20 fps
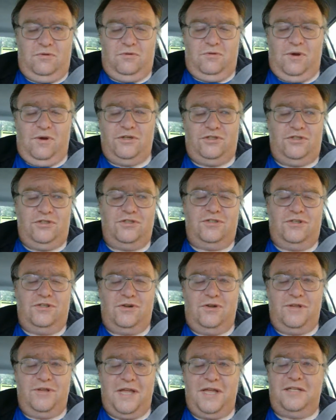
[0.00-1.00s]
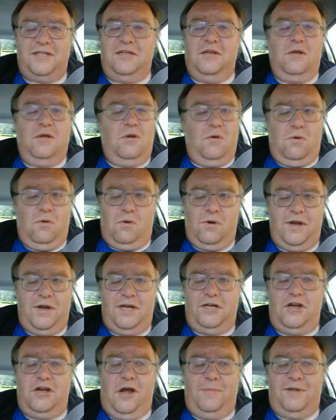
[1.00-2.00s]
questions and all that, or
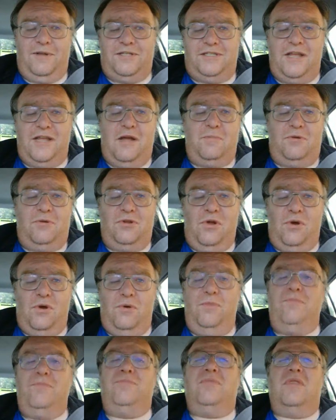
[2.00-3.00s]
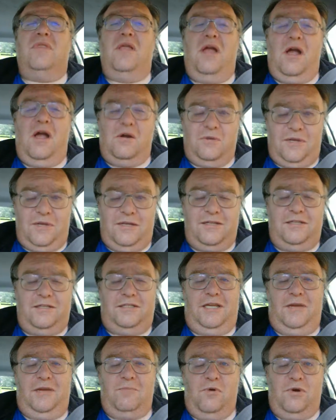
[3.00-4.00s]
any comments down below. I would like to
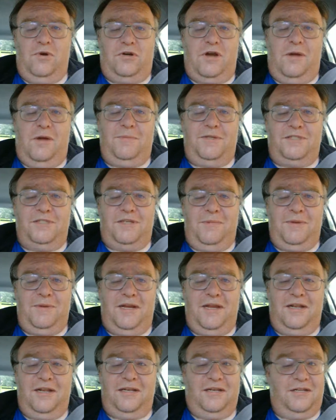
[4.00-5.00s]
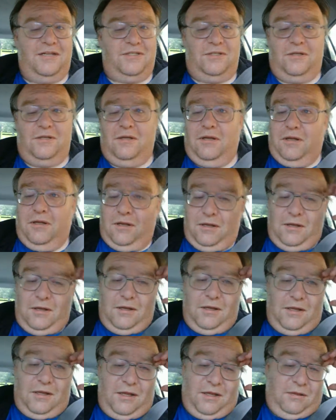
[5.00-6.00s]
see more comments coming in, because
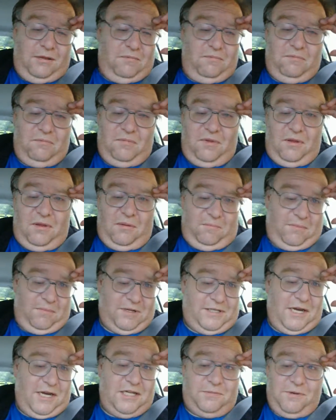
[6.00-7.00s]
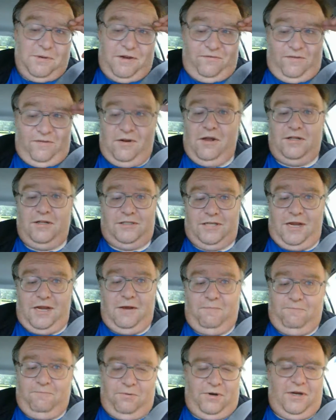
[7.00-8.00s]
besides my
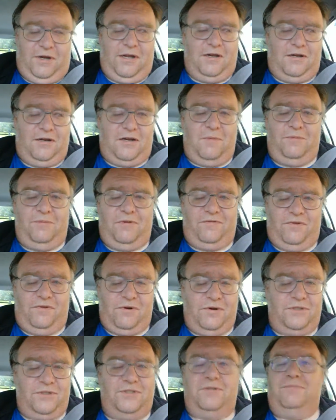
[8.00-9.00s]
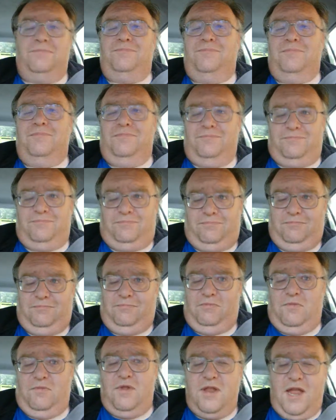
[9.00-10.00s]
fiance putting in a couple of hers,
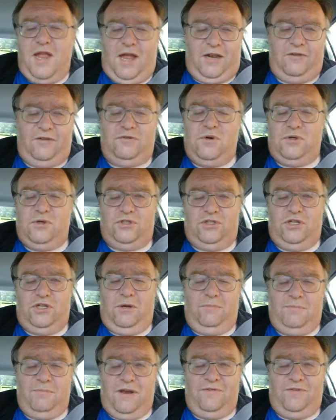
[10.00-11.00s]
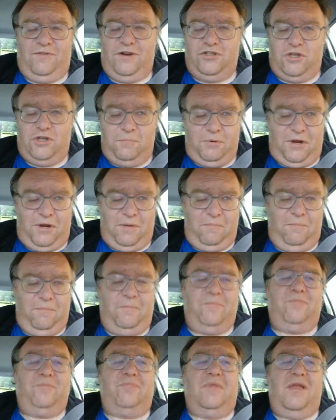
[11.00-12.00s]
and of course my friend Cyprian,
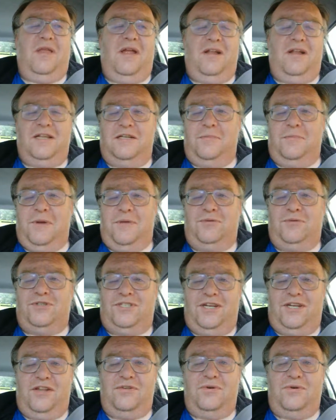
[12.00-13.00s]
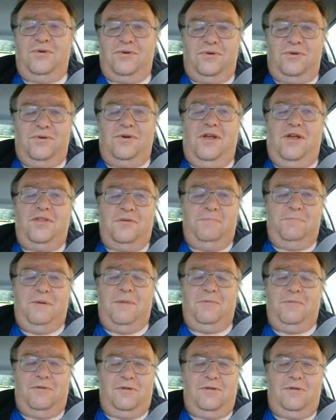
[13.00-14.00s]
I like to be able to see other
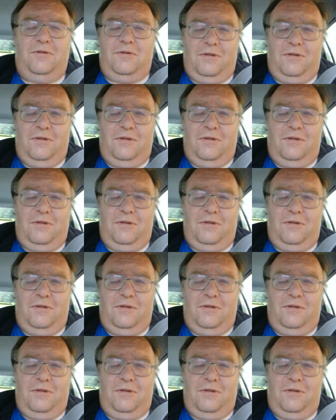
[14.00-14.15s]
people